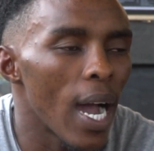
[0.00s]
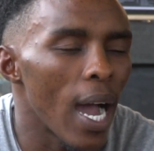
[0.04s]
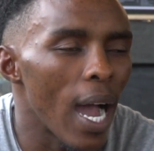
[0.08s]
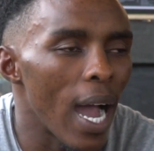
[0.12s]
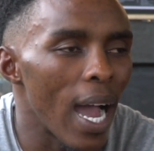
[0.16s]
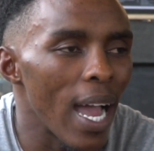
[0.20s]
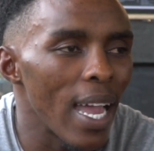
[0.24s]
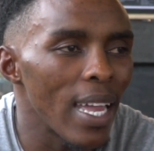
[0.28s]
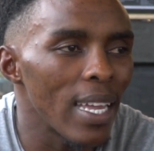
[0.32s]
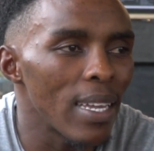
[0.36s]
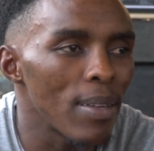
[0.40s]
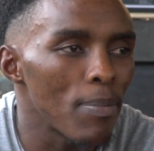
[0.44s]

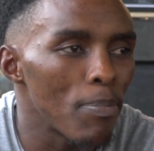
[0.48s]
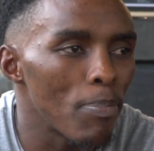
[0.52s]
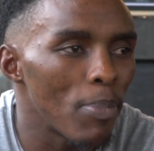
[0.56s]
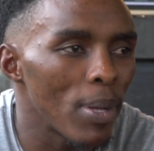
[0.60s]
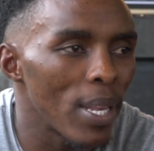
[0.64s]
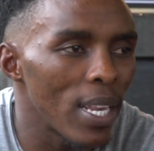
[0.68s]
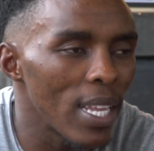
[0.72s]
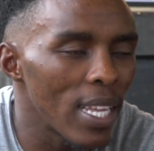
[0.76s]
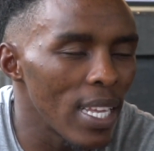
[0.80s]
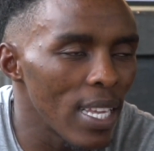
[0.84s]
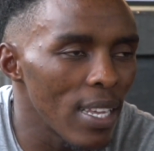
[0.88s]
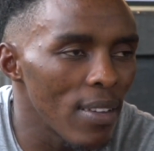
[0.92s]
I
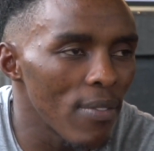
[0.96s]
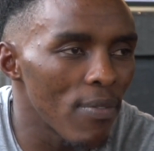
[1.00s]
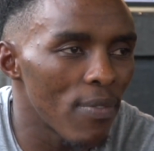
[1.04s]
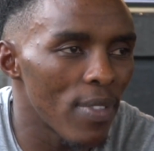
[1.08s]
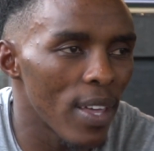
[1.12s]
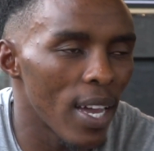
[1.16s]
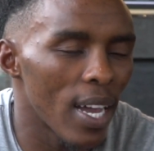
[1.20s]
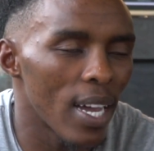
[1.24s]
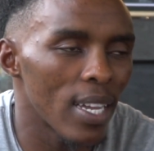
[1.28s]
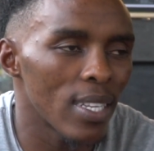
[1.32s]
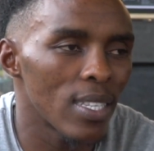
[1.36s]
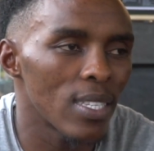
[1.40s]
believe
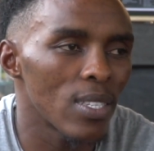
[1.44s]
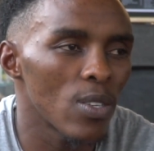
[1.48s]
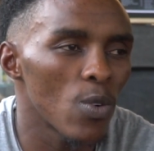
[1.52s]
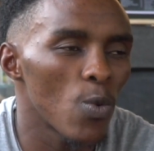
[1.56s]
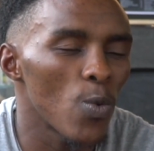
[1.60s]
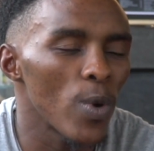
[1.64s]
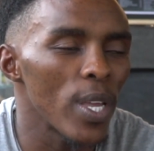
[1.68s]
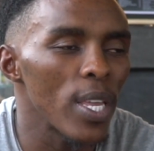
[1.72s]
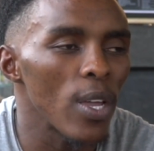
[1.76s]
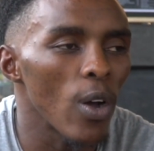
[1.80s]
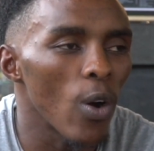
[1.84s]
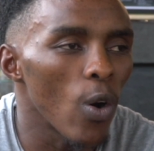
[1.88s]
that
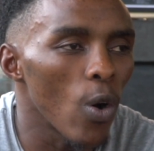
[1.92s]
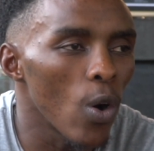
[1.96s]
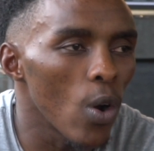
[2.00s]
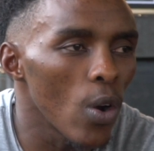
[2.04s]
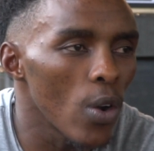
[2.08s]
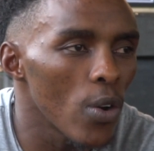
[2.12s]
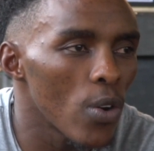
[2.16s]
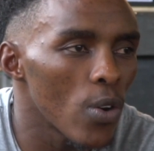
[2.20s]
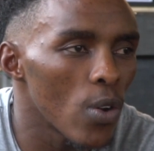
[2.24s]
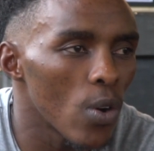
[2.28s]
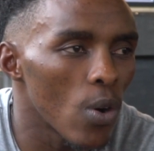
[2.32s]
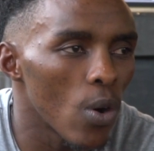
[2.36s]
we all
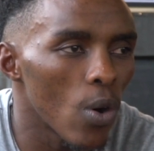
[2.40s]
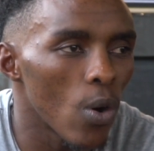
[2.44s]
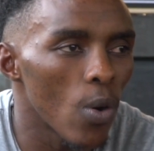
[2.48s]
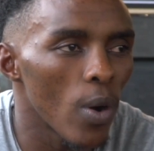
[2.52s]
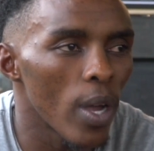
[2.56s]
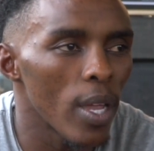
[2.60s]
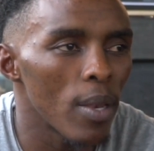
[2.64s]
know